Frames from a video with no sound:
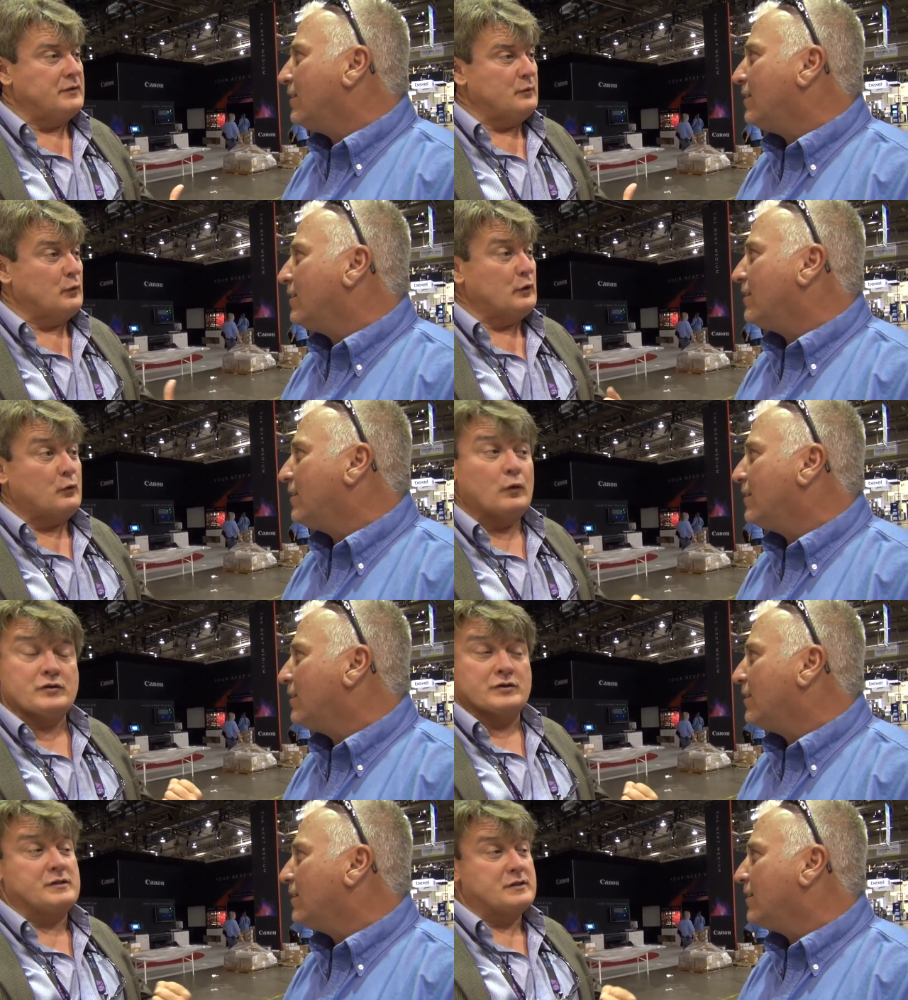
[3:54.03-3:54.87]
Speaker 1: teamwork,
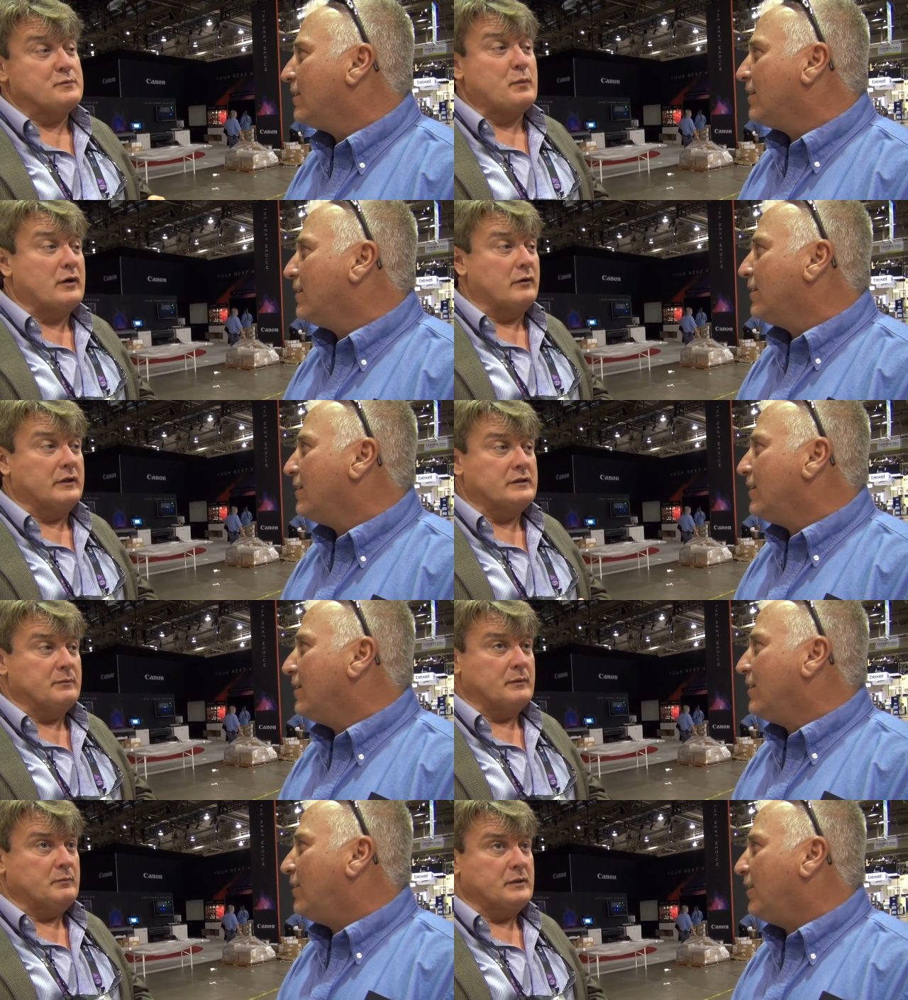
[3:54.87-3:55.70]
which is inspiring to
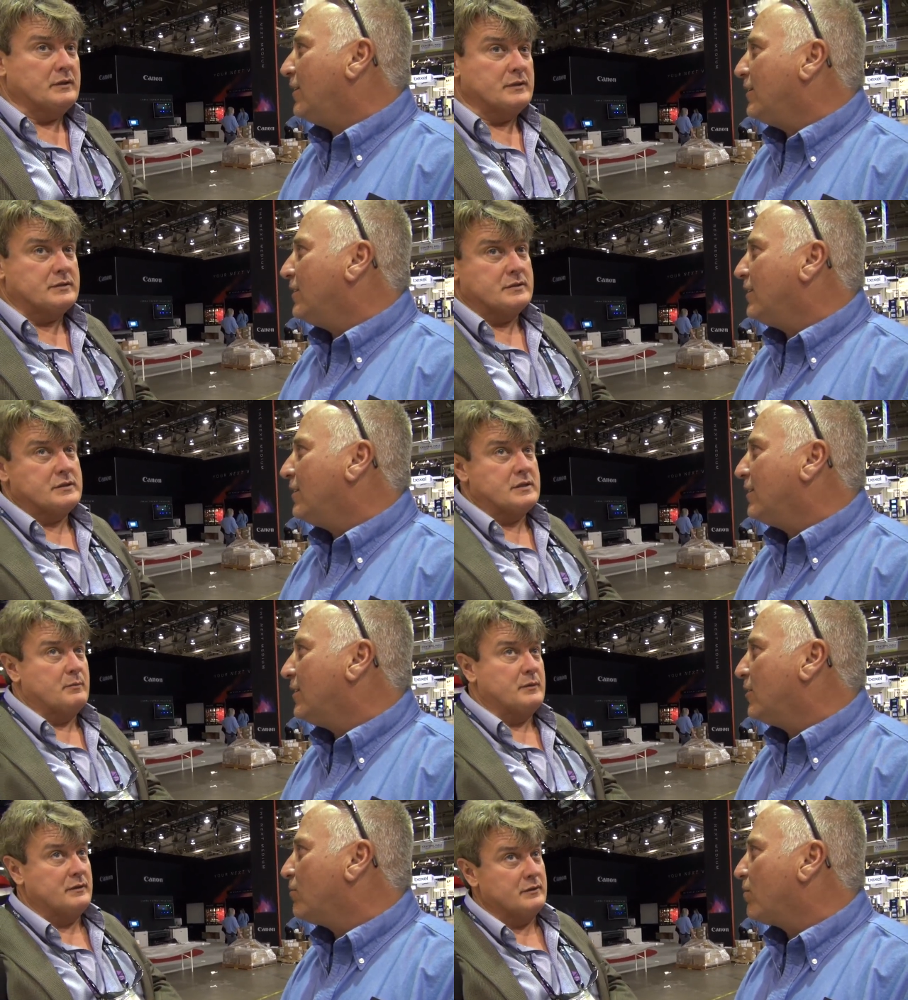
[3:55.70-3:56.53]
me because in
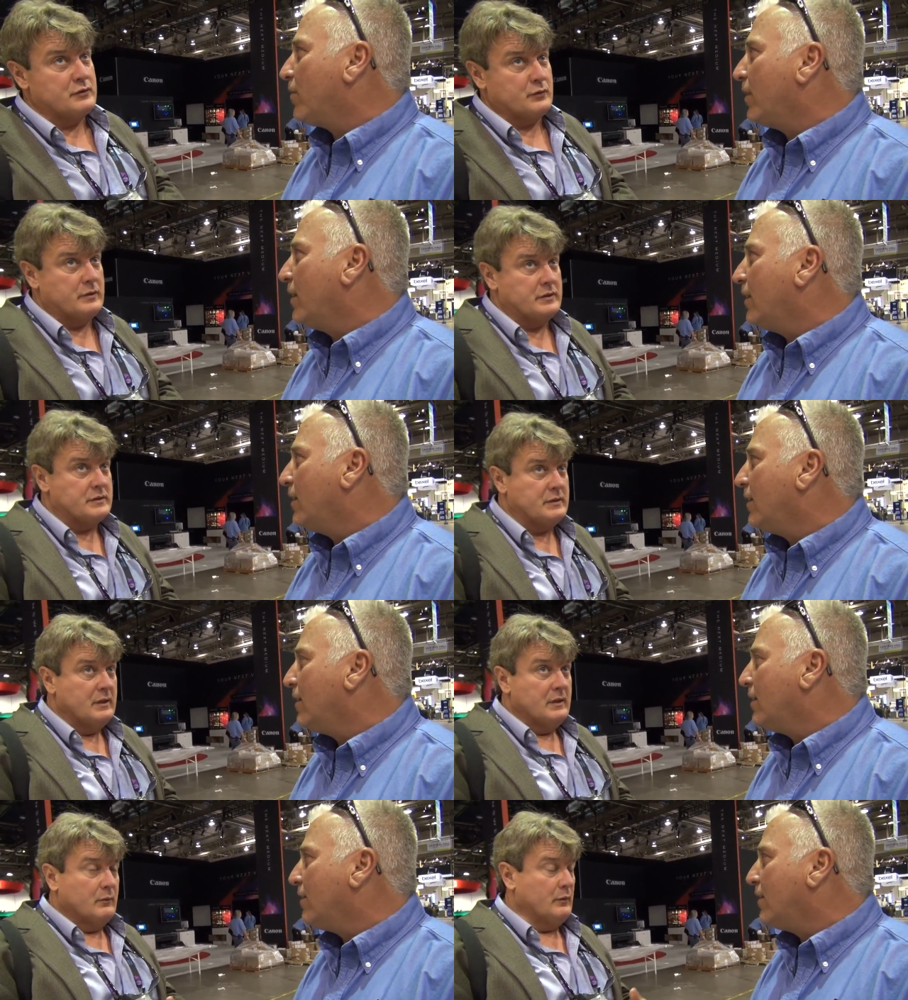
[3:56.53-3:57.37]
some industries
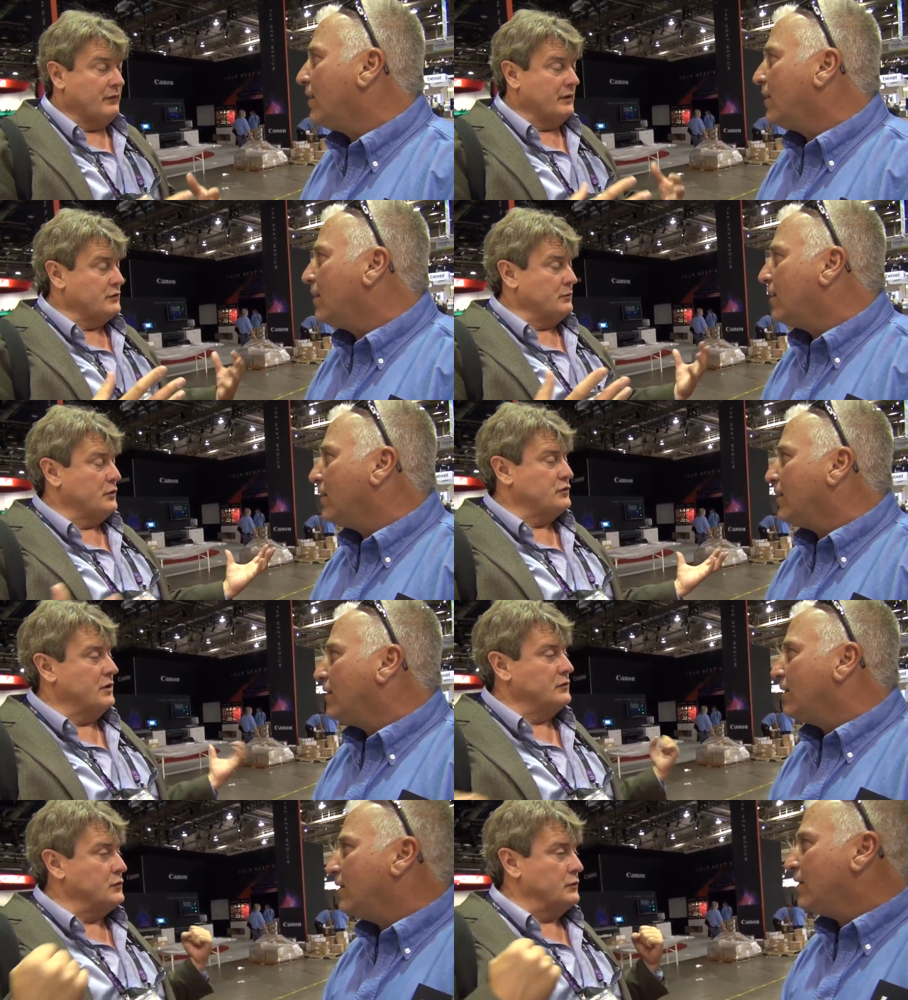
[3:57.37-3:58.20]
we've had so much
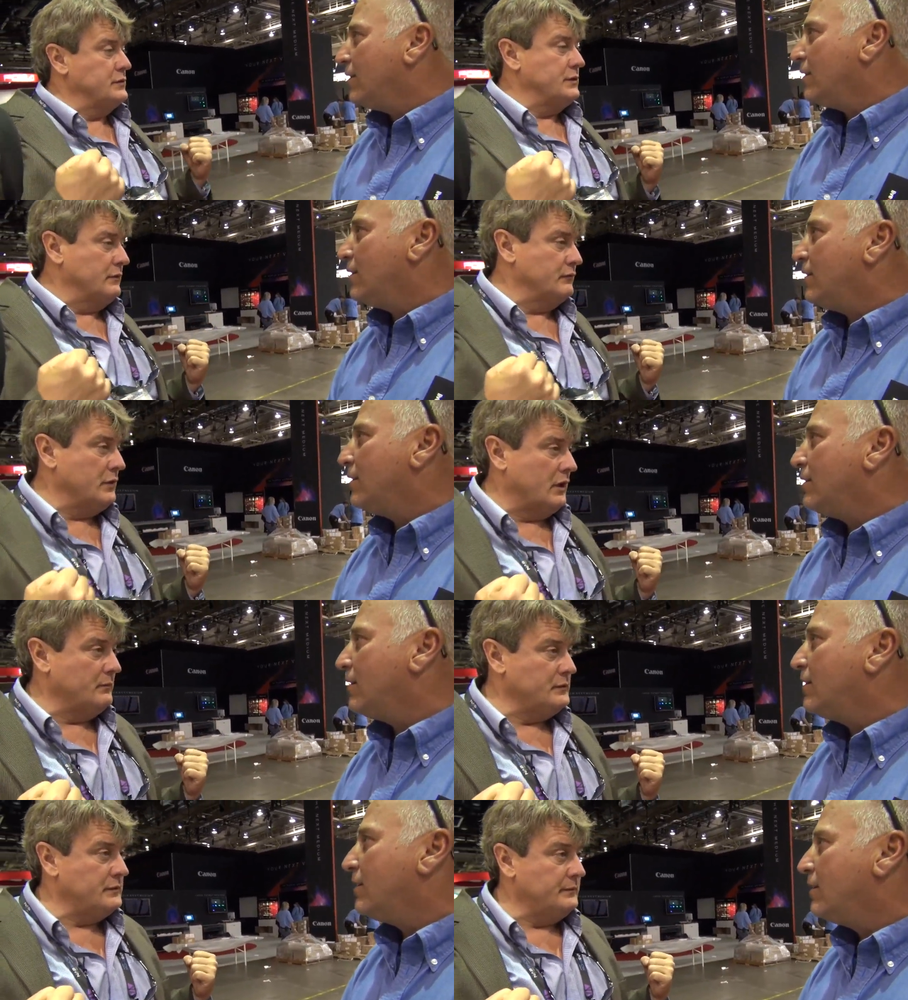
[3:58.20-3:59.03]
outsourcing of
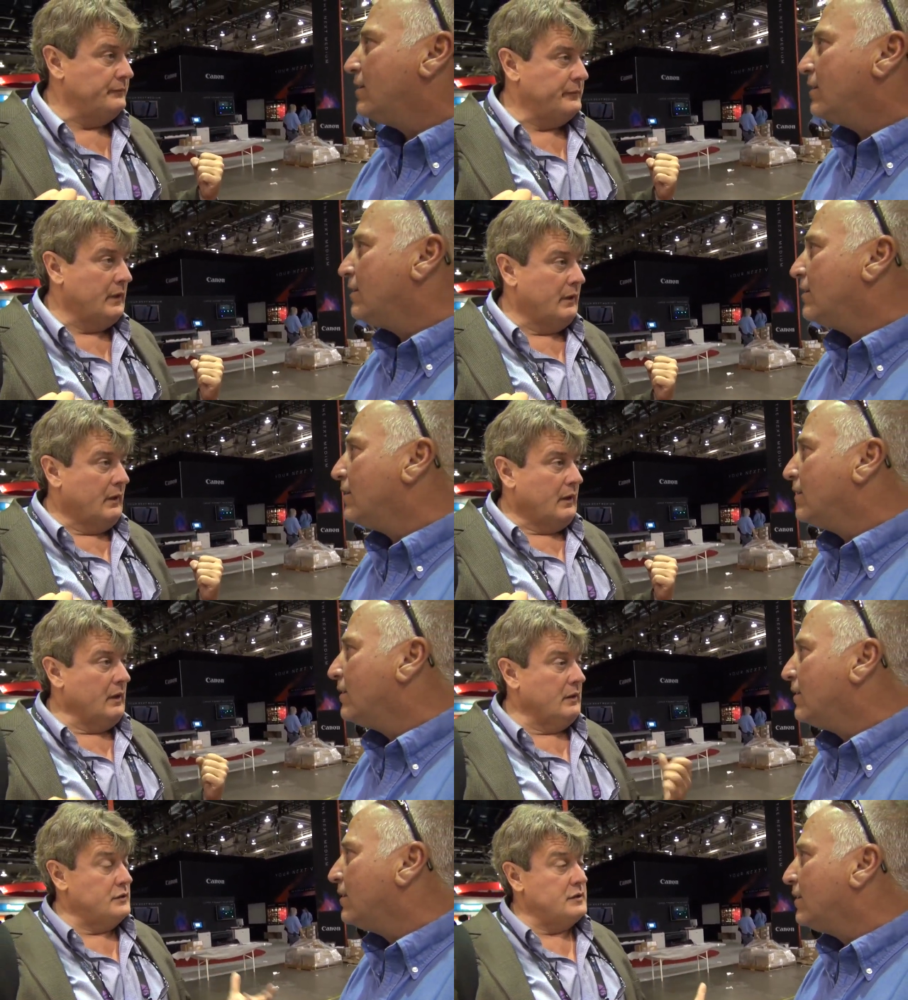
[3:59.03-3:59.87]
jobs,
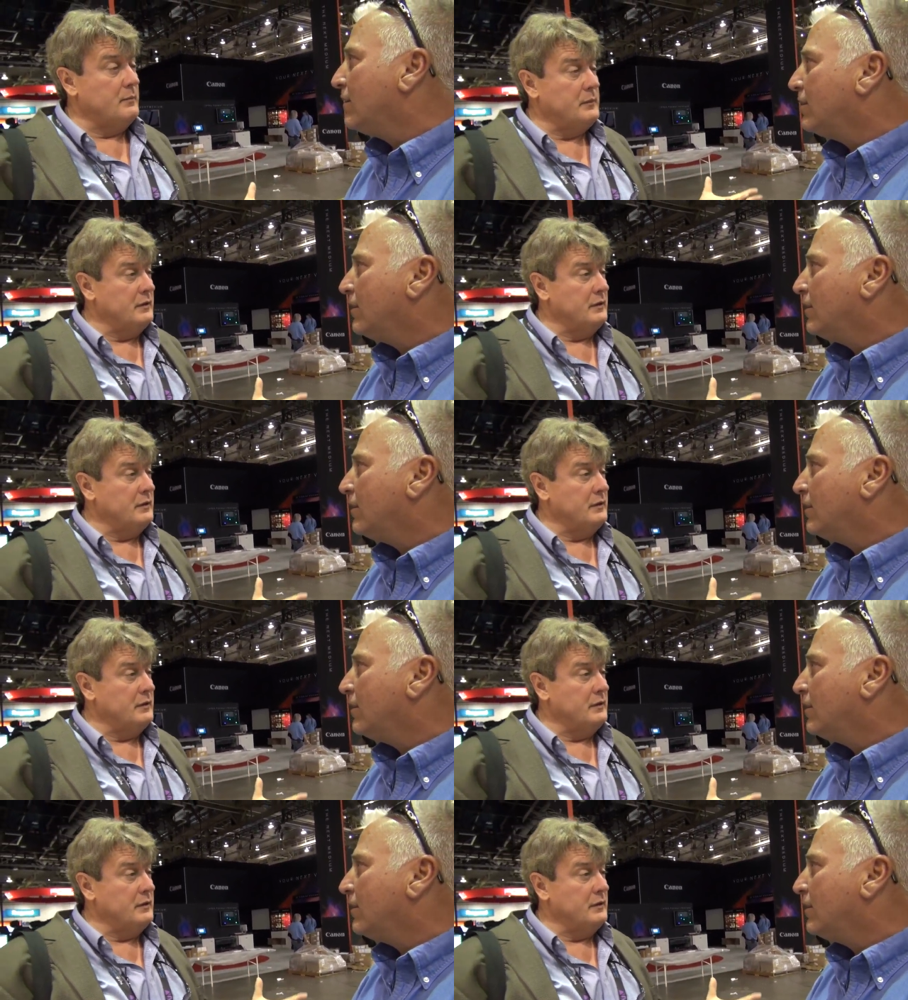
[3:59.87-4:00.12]
and in some